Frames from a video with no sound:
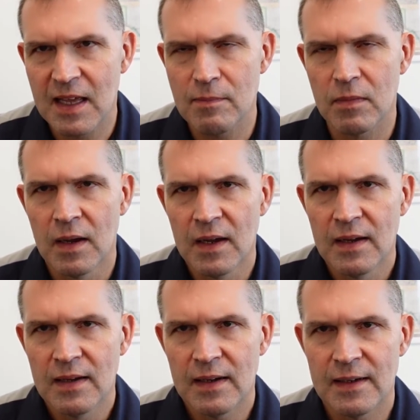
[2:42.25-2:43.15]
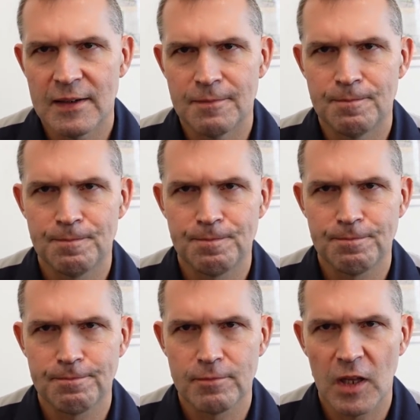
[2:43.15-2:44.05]
He came a
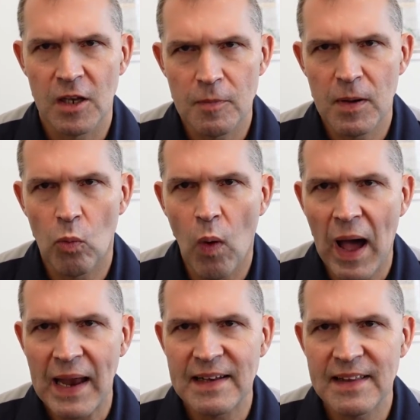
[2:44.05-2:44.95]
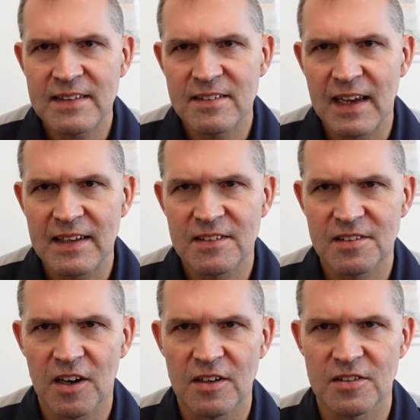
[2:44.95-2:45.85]
little bit wide in that second
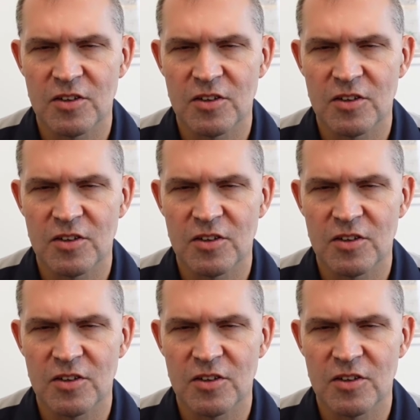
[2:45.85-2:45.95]
start.